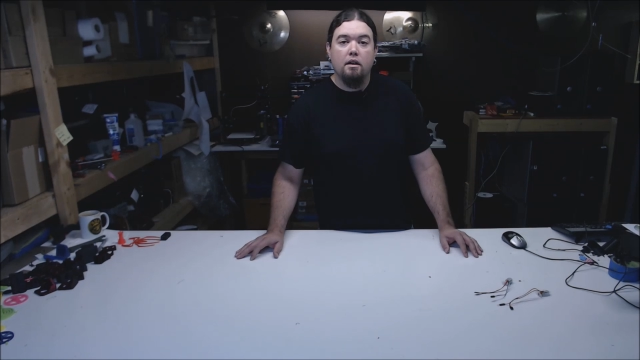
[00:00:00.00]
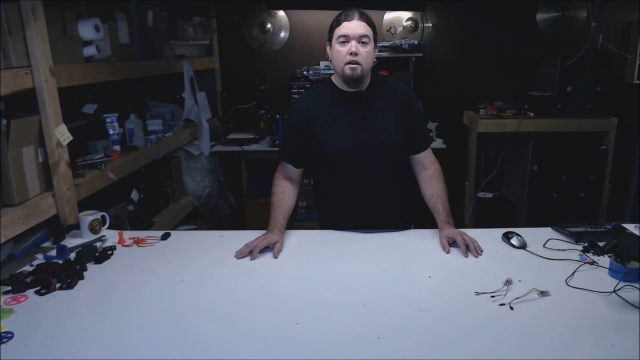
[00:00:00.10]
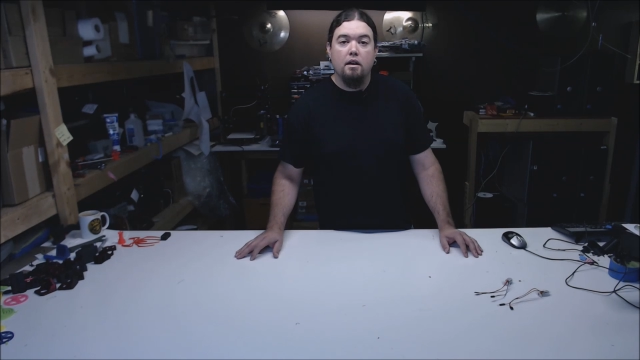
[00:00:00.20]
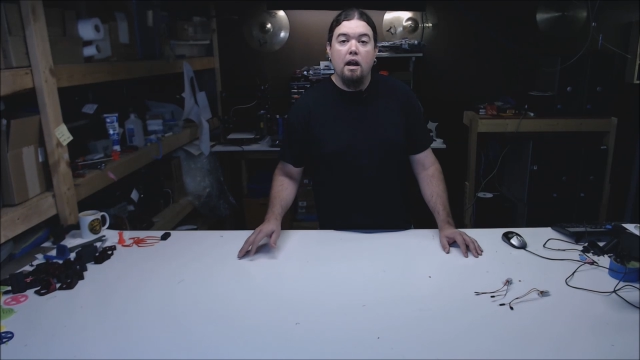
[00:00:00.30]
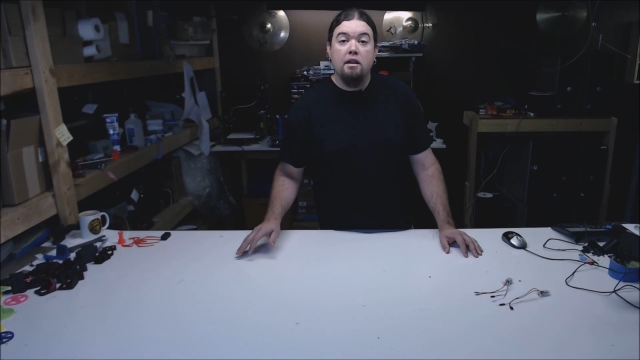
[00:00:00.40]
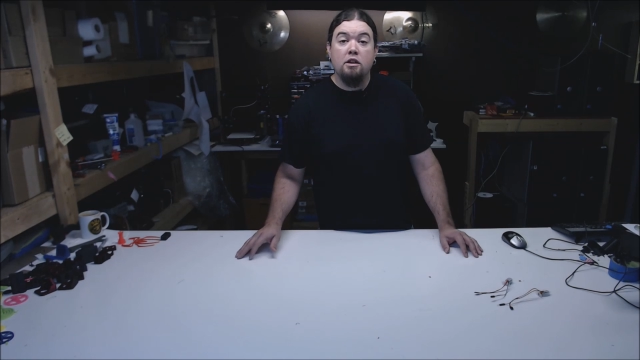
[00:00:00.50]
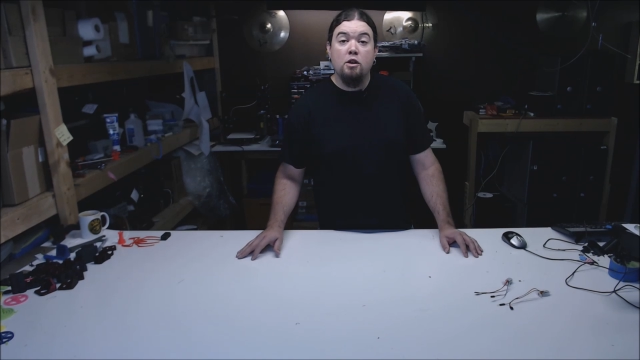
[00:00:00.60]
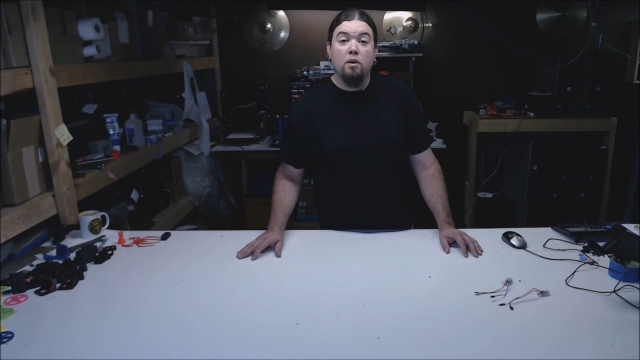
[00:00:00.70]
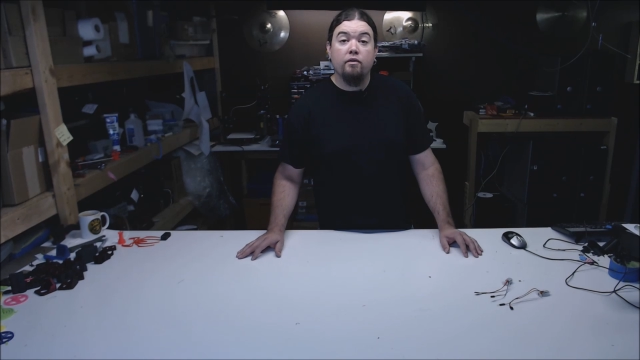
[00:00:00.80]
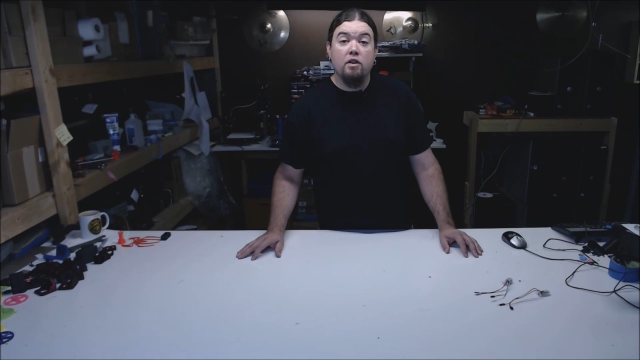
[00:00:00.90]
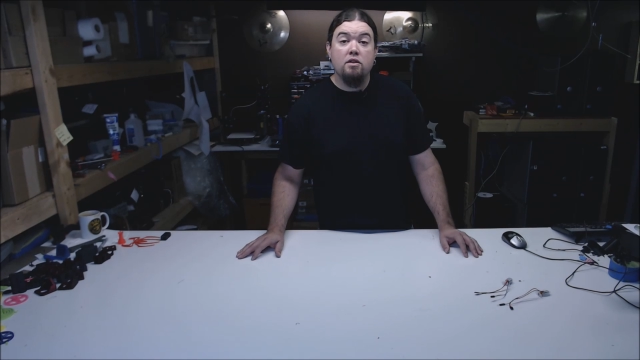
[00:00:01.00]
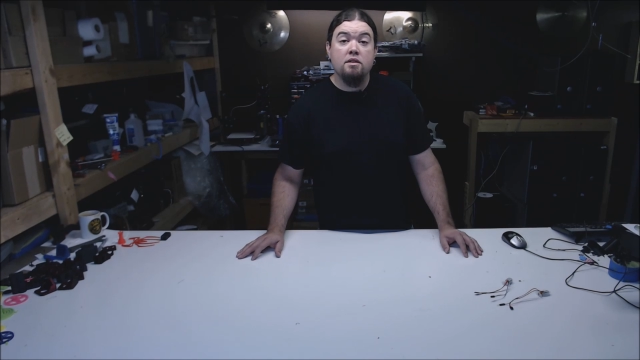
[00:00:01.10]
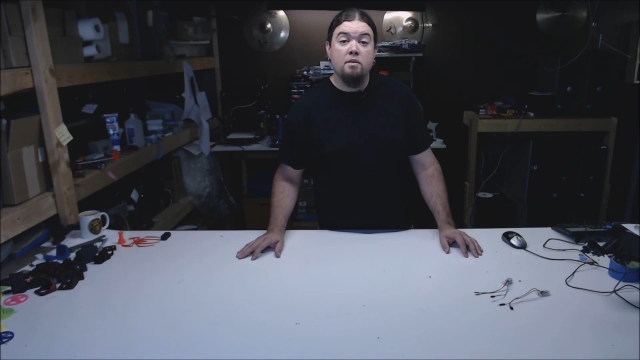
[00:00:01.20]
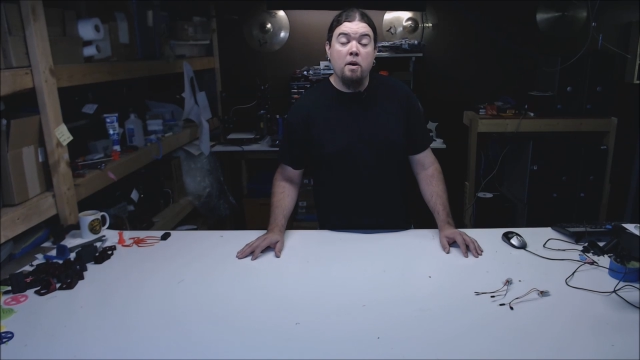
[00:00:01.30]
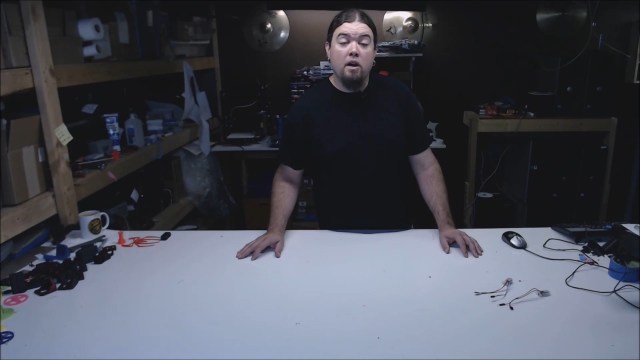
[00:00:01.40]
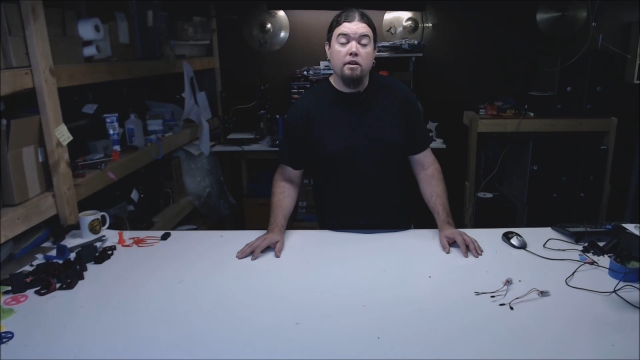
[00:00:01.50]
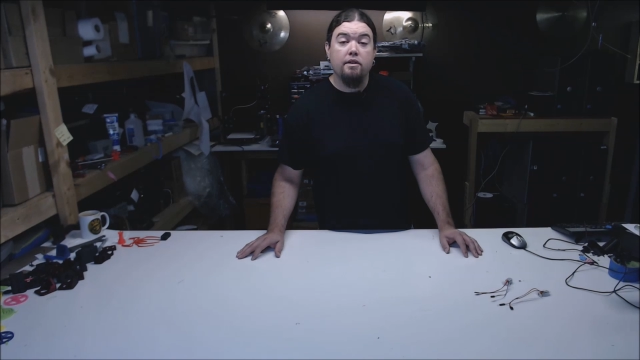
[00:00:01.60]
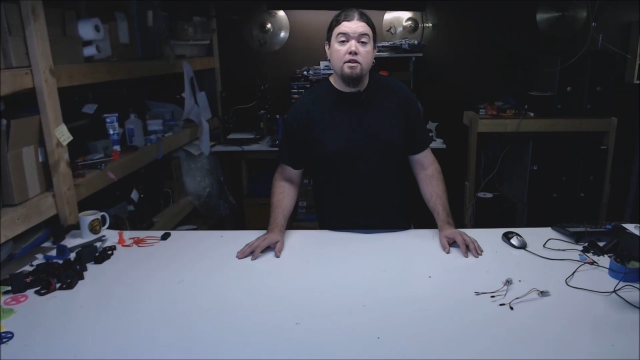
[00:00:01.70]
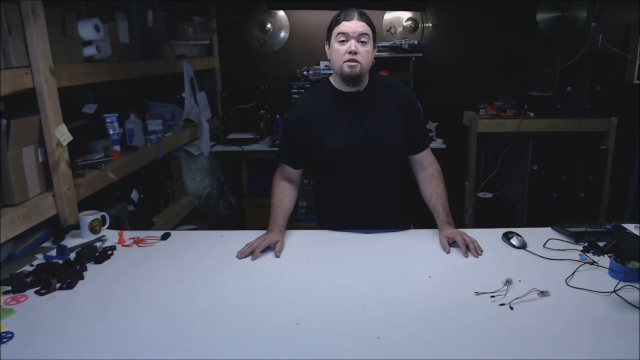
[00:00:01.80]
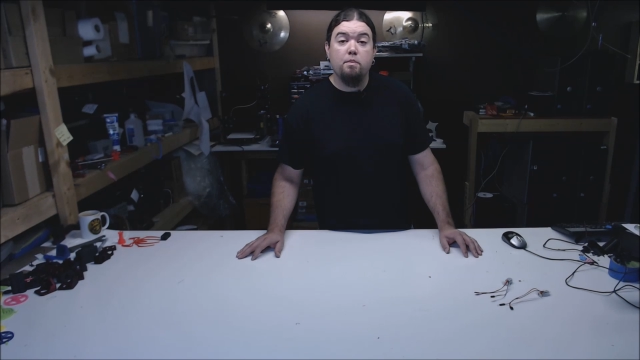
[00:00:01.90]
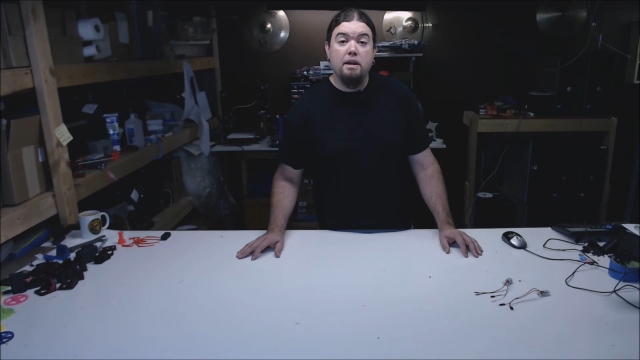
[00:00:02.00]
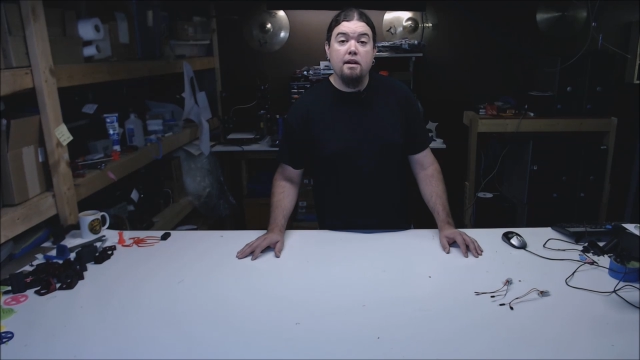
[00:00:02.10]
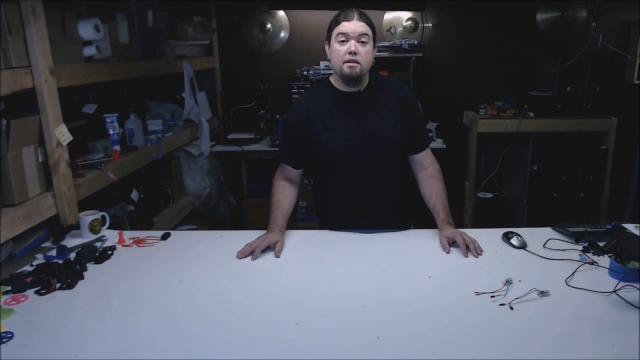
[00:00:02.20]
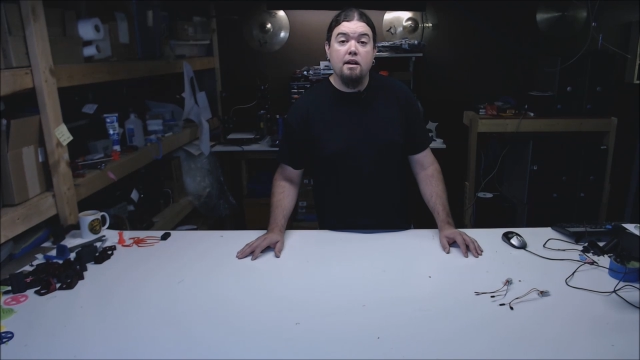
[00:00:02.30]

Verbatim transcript: In the newer versions of Marlin, there's a BL Touch